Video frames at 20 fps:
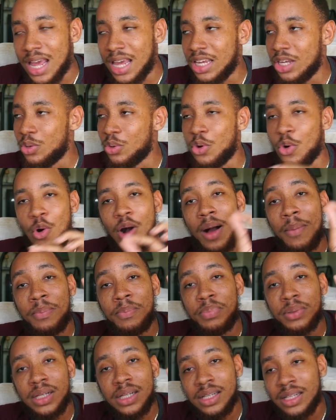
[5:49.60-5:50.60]
You go up,
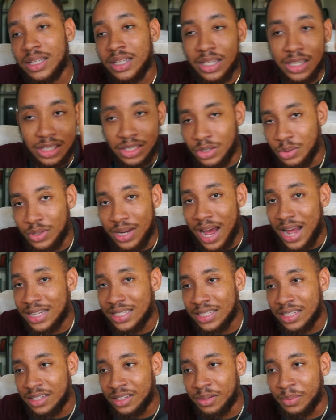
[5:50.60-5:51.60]
you
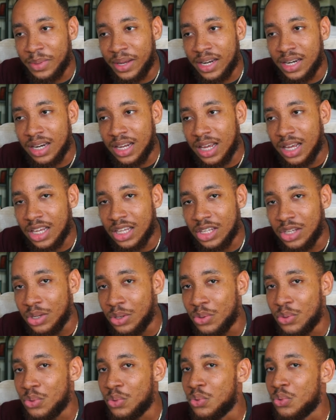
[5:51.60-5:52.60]
dance a little bit,
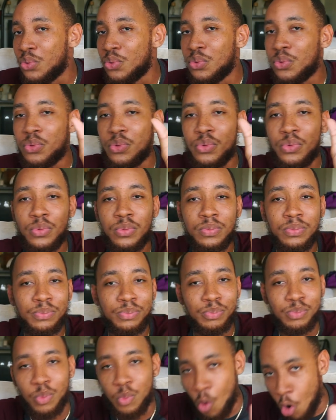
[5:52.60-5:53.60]
you
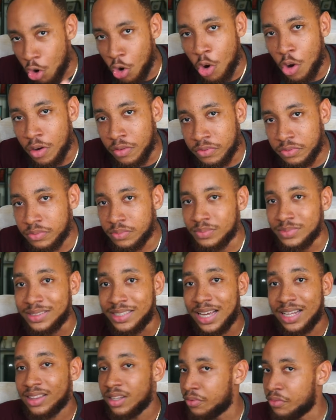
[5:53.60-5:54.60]
walk off.
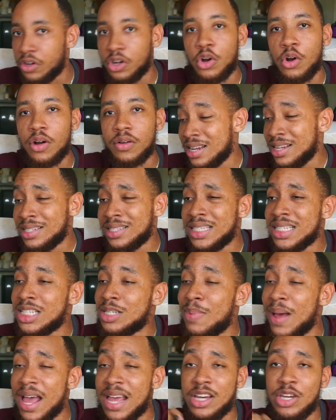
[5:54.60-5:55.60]
Get the fuck off. This
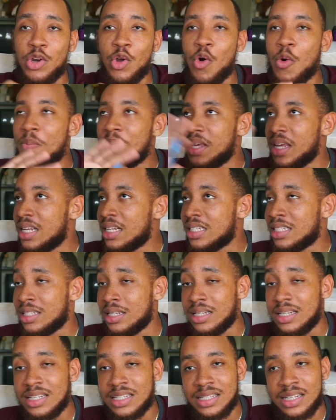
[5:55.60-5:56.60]
is by no means
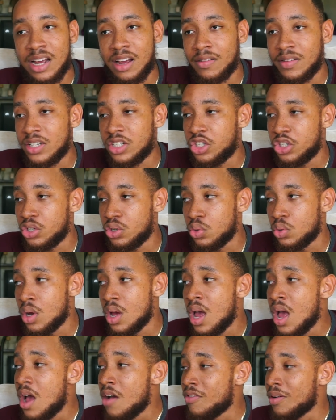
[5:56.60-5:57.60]
to discourage you
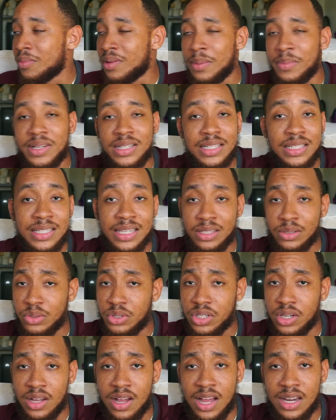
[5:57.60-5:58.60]
from coming to St.
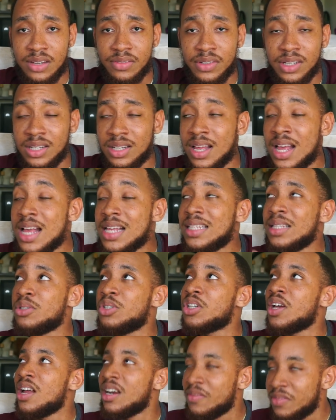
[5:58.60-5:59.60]
Lucia Carnival. St.
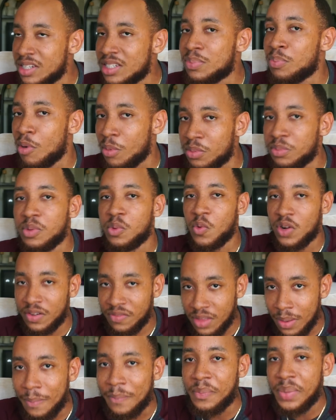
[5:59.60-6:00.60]
Lucia Carnival is probably one
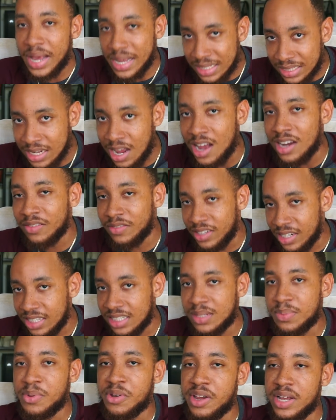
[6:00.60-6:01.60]
of the best carnival
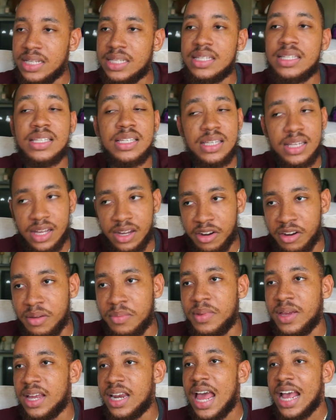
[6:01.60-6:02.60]
experiences in the
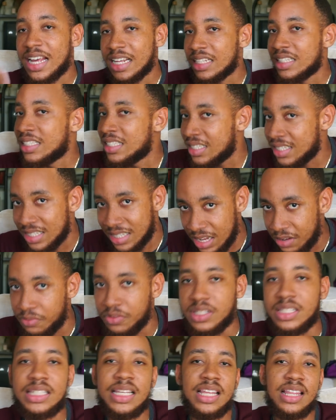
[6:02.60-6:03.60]
Caribbean. I can
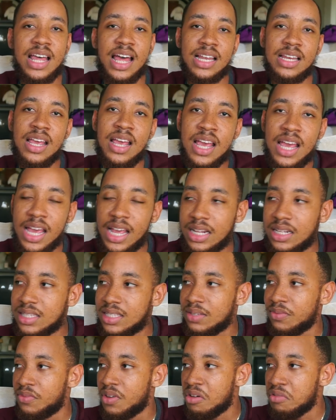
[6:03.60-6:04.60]
safely say that.
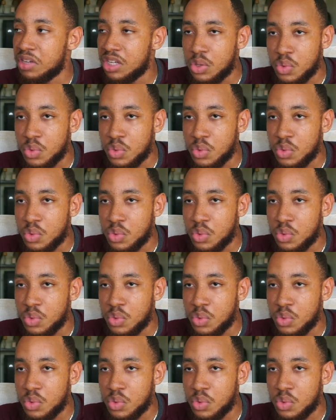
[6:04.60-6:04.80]
It's very